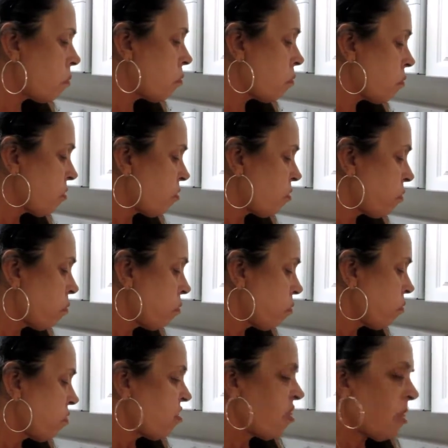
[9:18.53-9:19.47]
I'm doing,
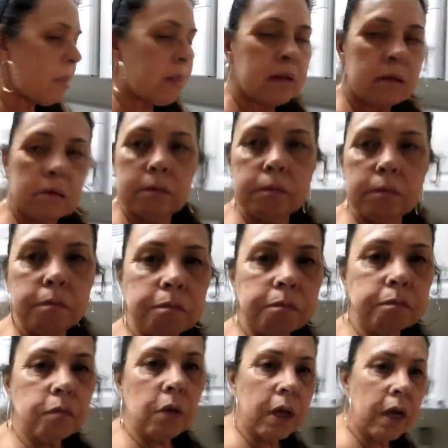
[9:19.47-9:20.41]
I'm going to do
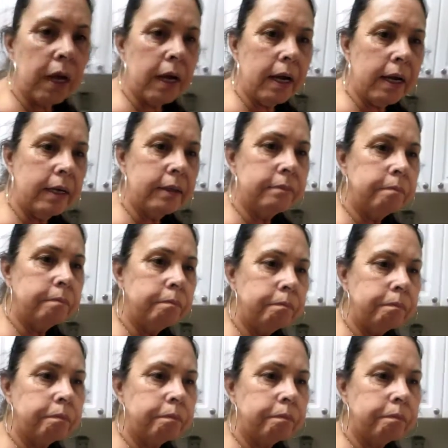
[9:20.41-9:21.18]
and